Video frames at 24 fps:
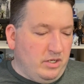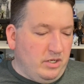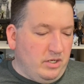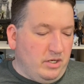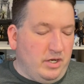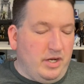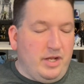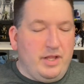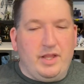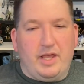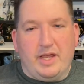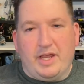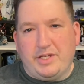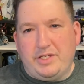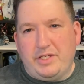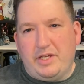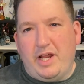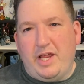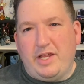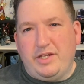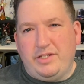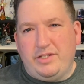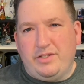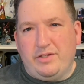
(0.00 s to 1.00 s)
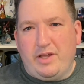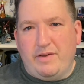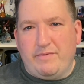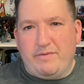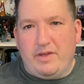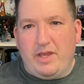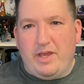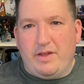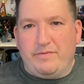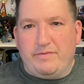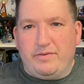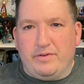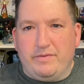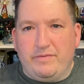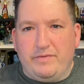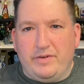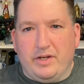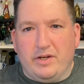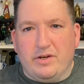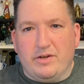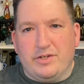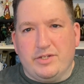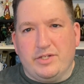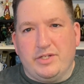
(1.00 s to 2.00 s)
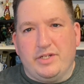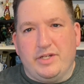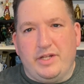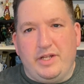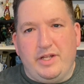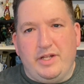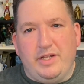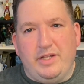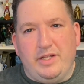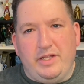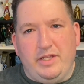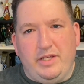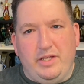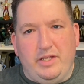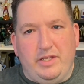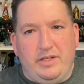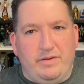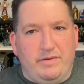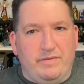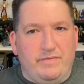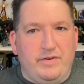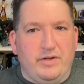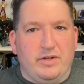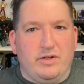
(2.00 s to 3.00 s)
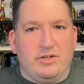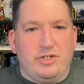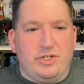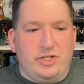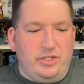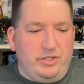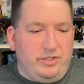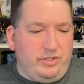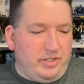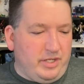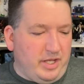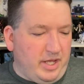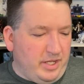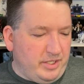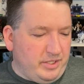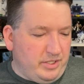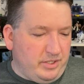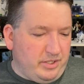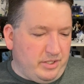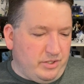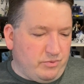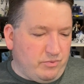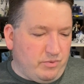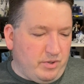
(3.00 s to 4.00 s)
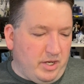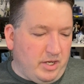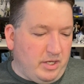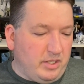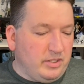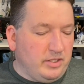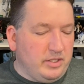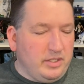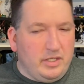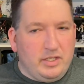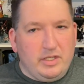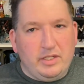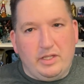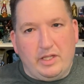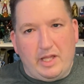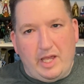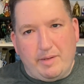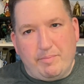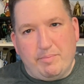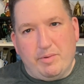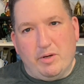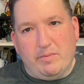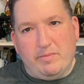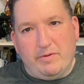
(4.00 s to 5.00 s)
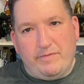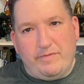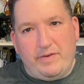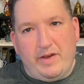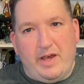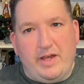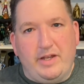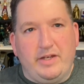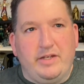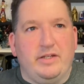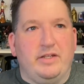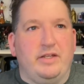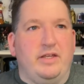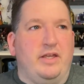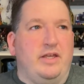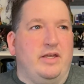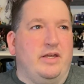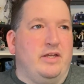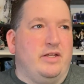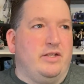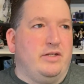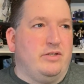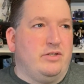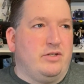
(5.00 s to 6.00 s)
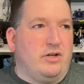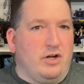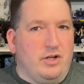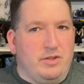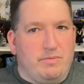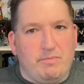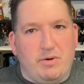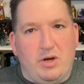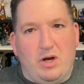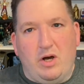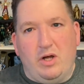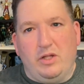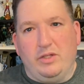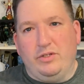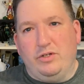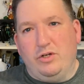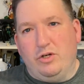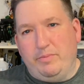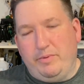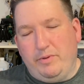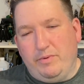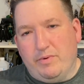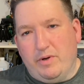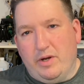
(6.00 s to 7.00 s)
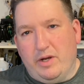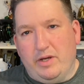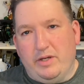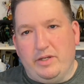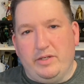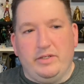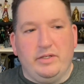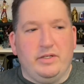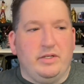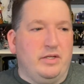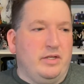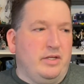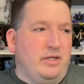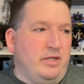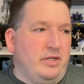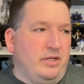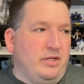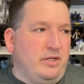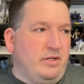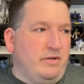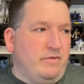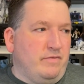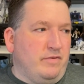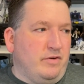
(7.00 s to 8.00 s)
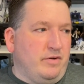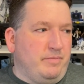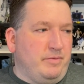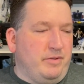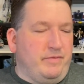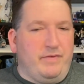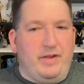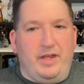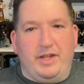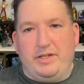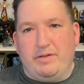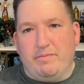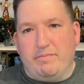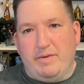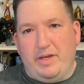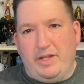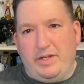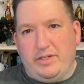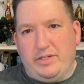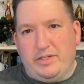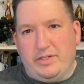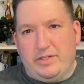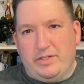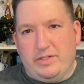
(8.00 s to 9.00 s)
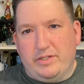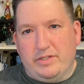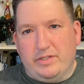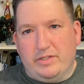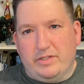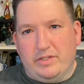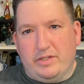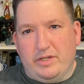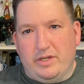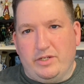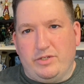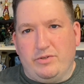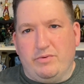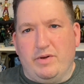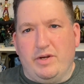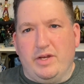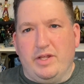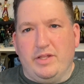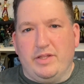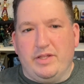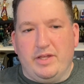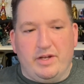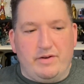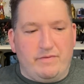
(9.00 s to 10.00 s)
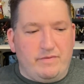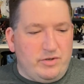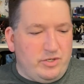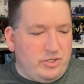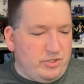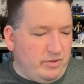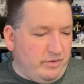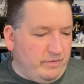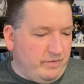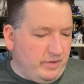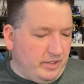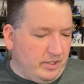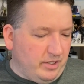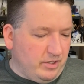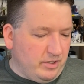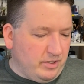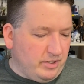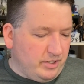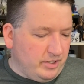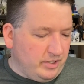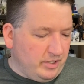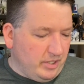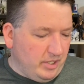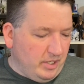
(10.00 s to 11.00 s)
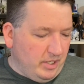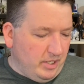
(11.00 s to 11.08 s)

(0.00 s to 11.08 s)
All right, like I said, I still have a handful of figures in the FigureShield cases as well, like Boba Fett and Darth Maul and ObiWan from the Phantom Menace 20th anniversary figures.